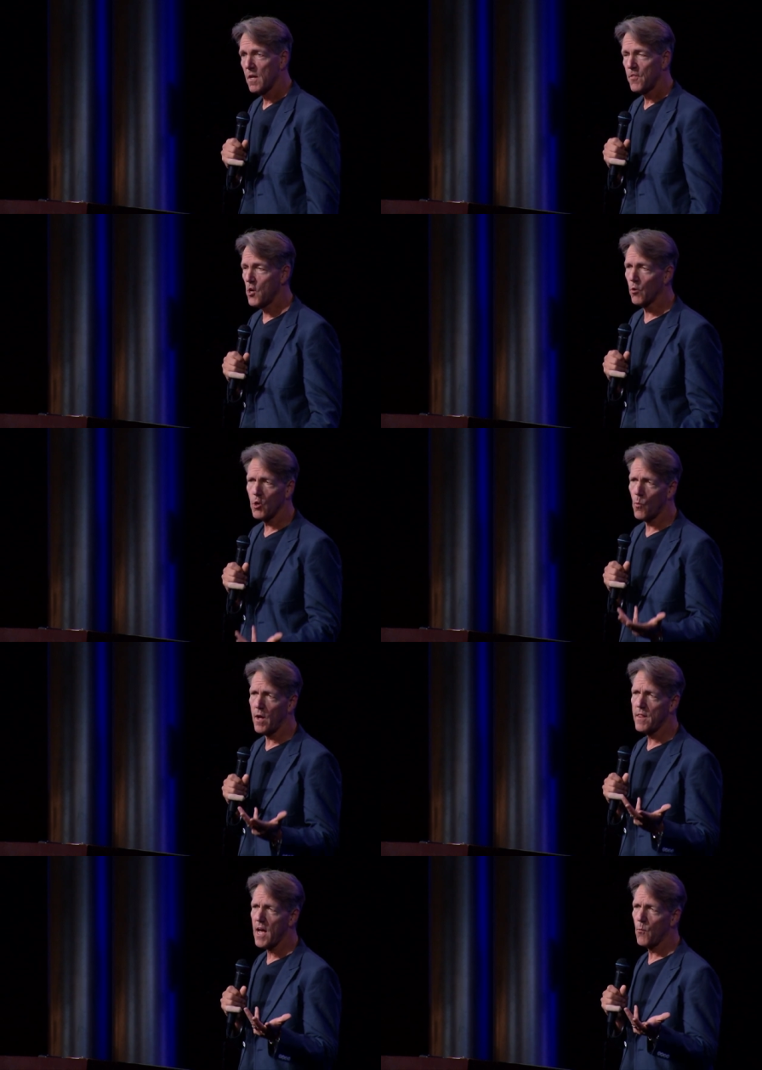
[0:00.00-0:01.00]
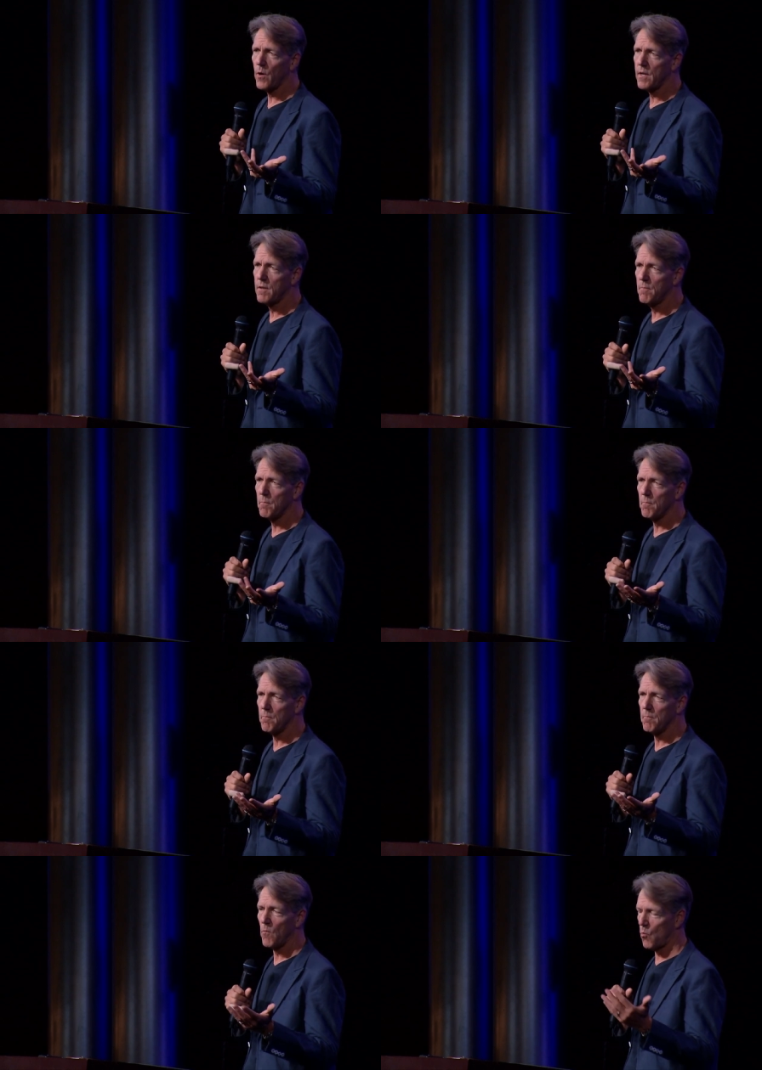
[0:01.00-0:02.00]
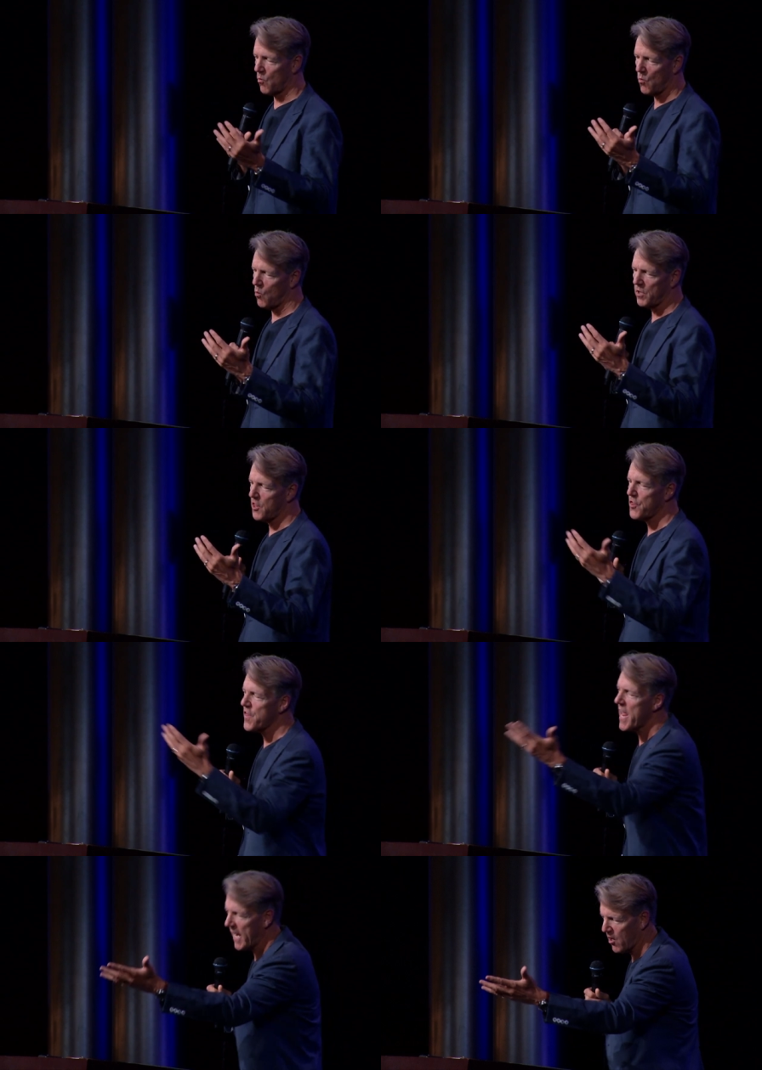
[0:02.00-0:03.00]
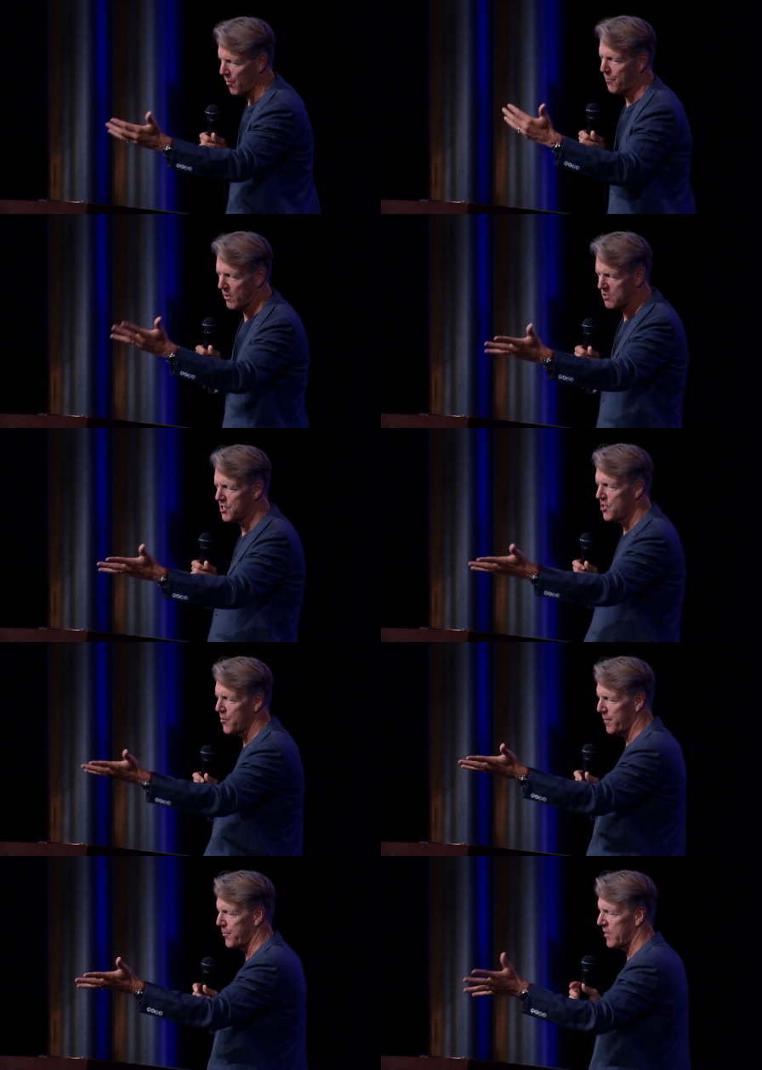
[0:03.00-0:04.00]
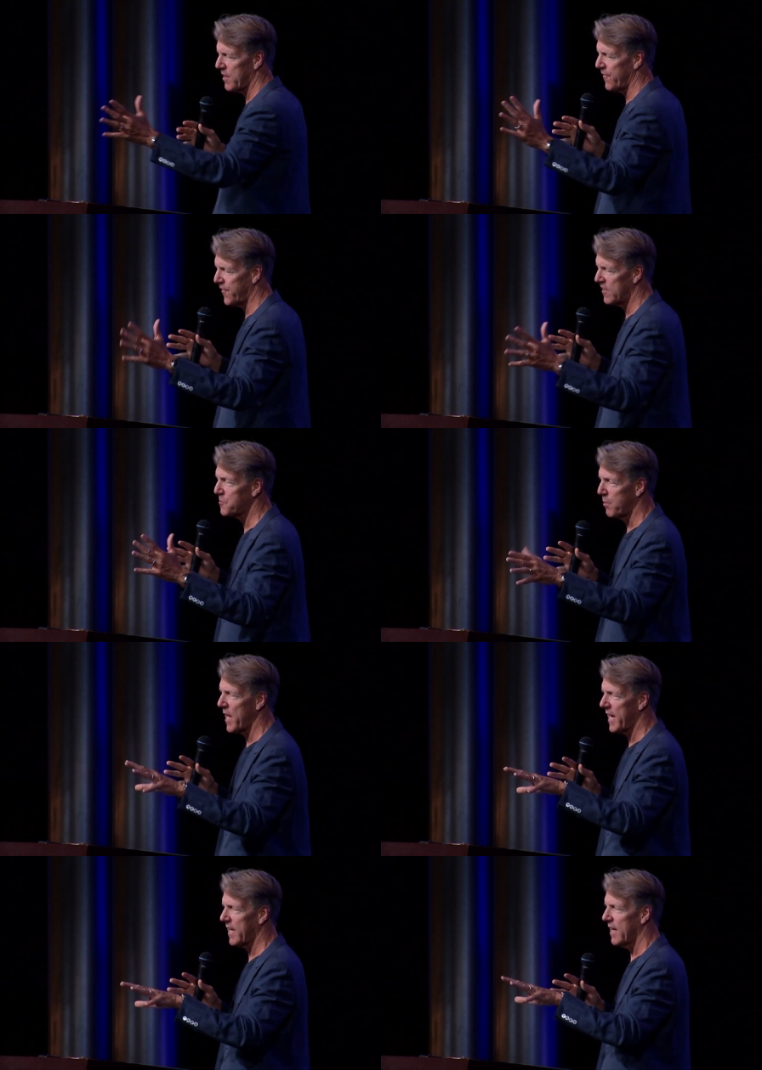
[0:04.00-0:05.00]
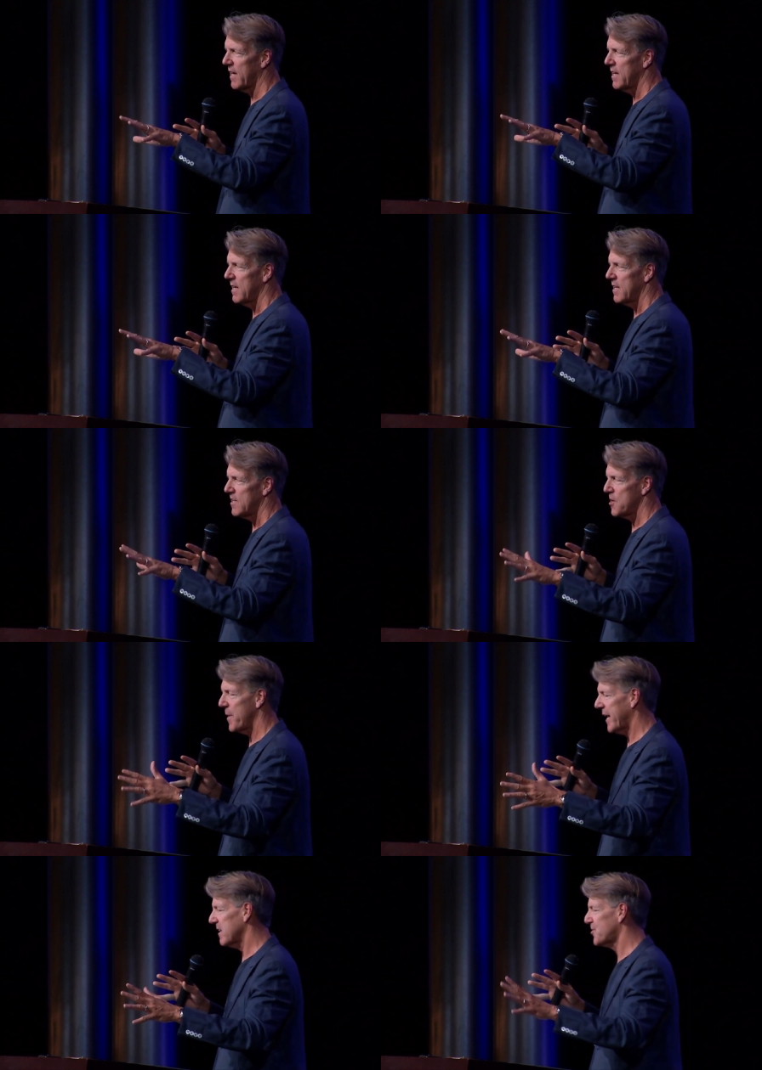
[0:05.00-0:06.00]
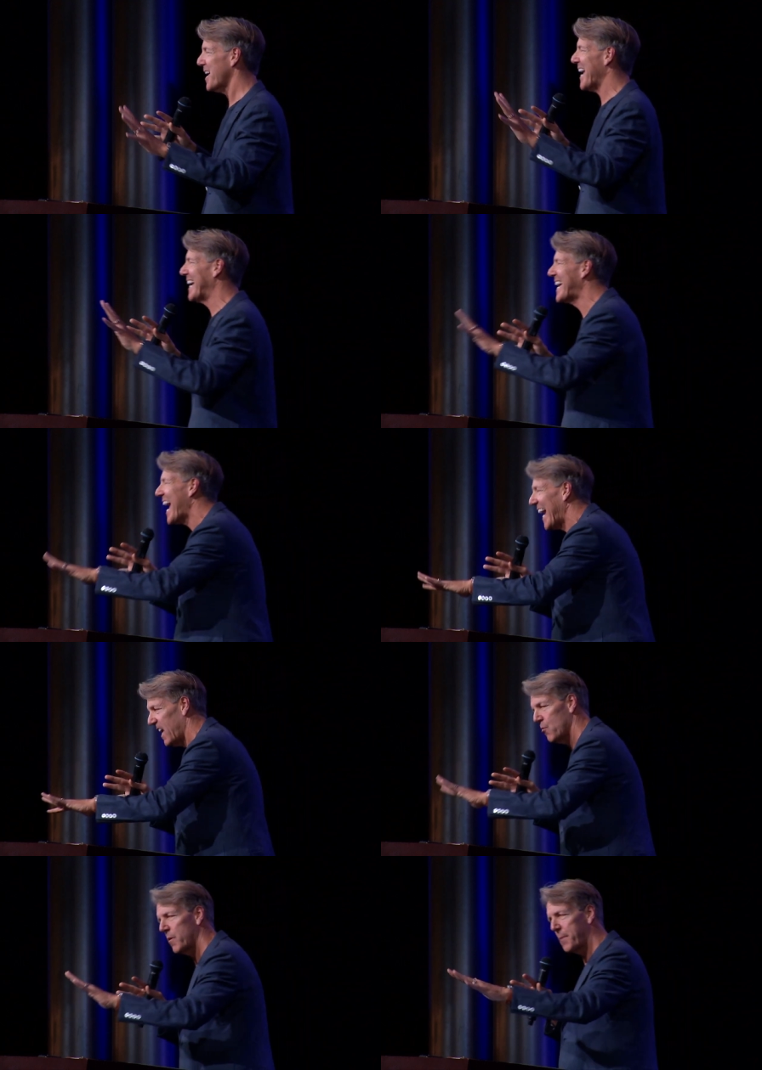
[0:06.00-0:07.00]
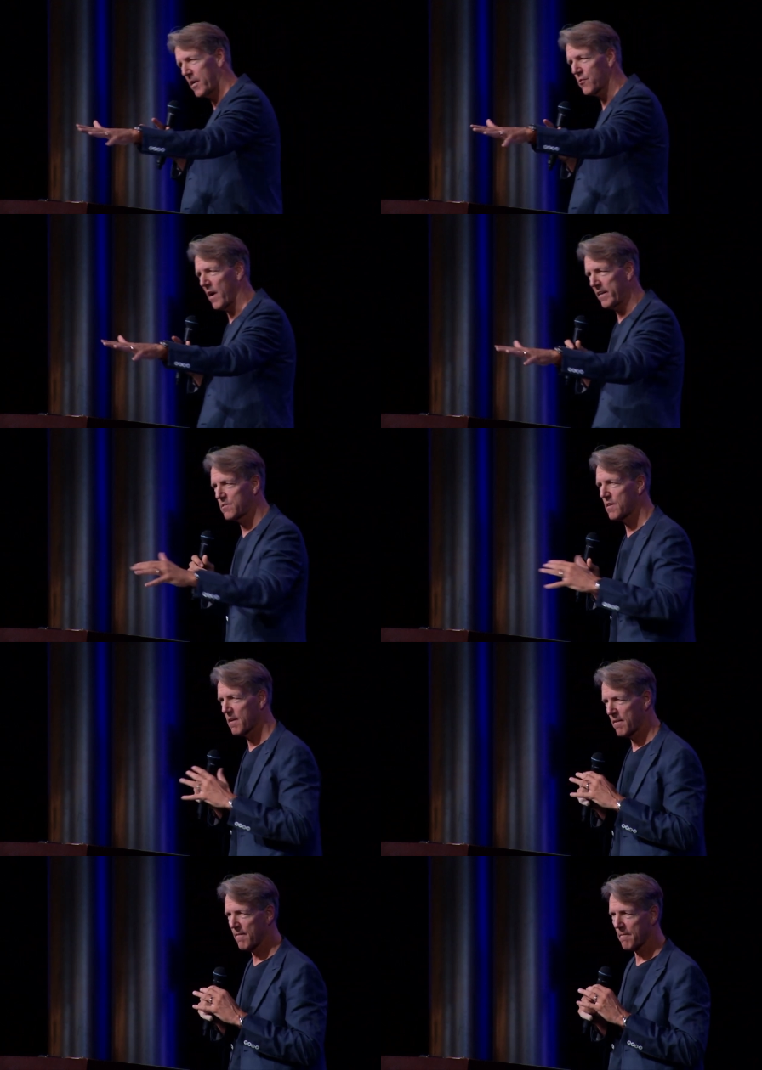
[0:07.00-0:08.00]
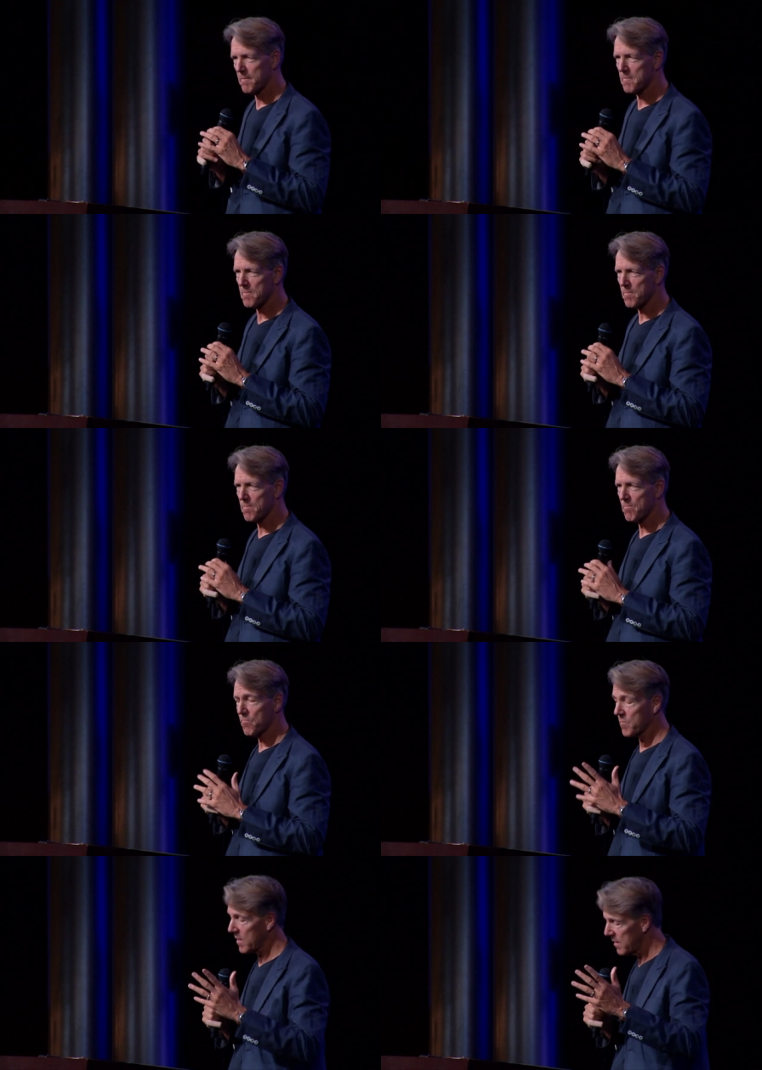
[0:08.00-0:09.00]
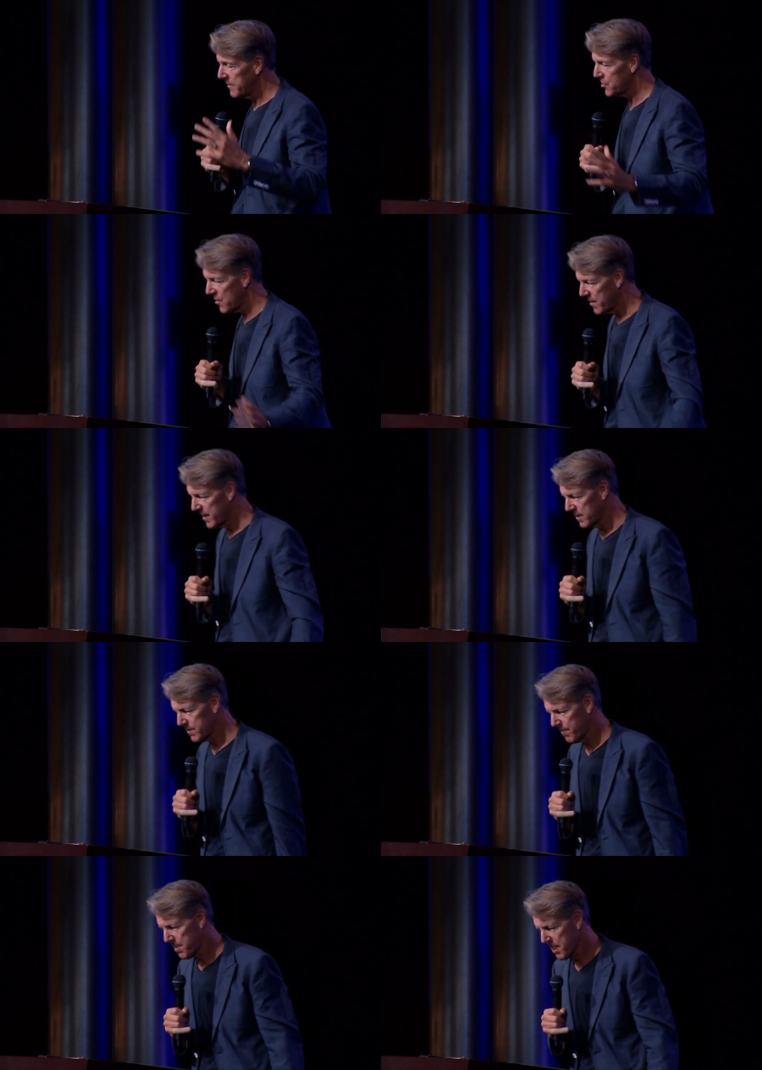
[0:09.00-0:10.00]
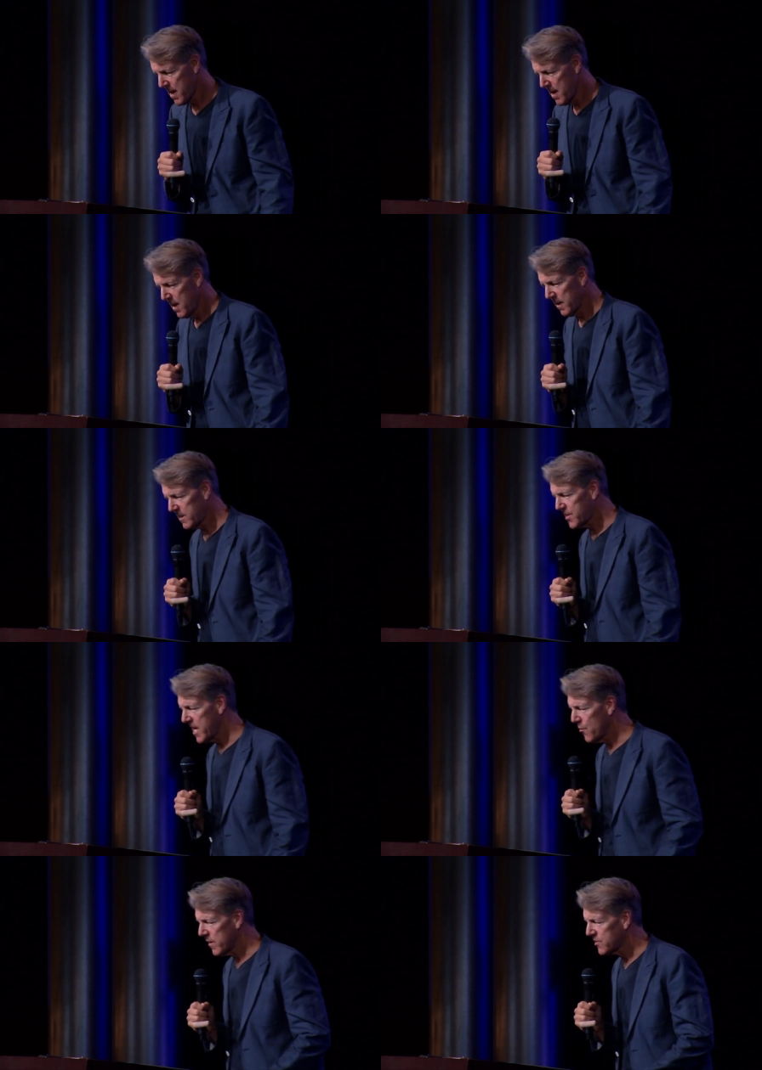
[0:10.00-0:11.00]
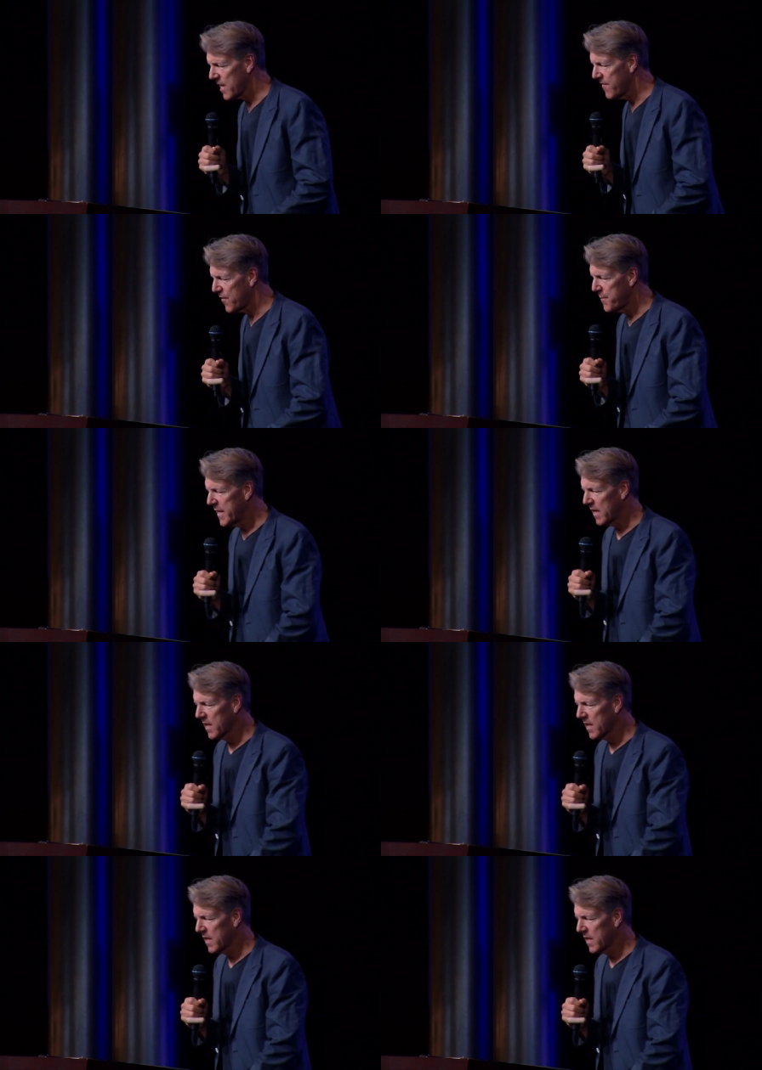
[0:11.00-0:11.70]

The only one that would, or only thing or person you could put in the first blank to make it say gain would be Christ. Let me show you this. Let's say you were to say, for me to